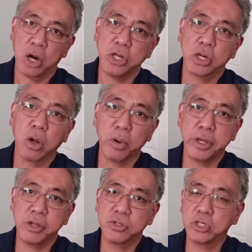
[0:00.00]
Are you
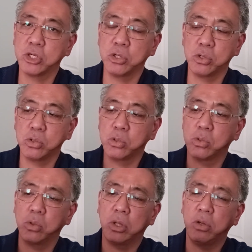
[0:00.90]
going
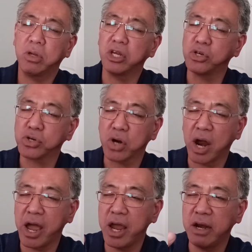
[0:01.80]
to, you can
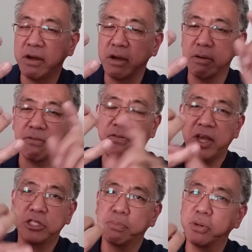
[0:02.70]
try to
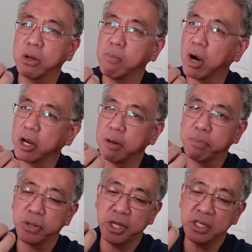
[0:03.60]
Facebook
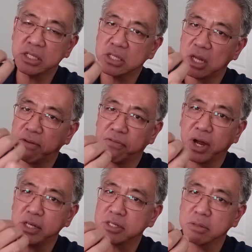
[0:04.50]
Marketplace and
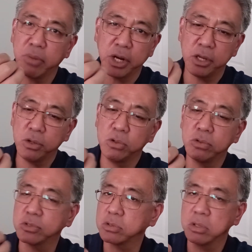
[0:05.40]
find somebody
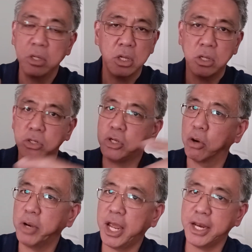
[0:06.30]
who's
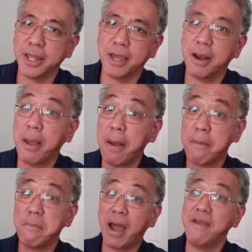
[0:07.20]
donating it.
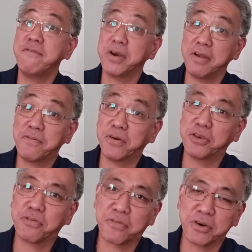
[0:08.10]
My very
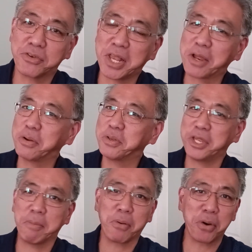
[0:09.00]
first LEGO
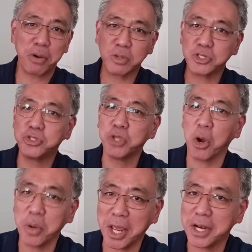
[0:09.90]
League board was
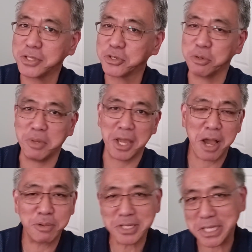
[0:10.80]
donated to me.
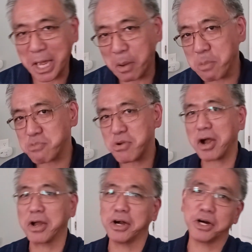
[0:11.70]
I was like,
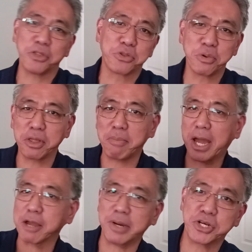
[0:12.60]
rock on, threw it in the
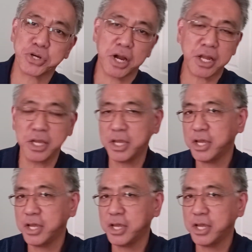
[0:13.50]
back of my truck,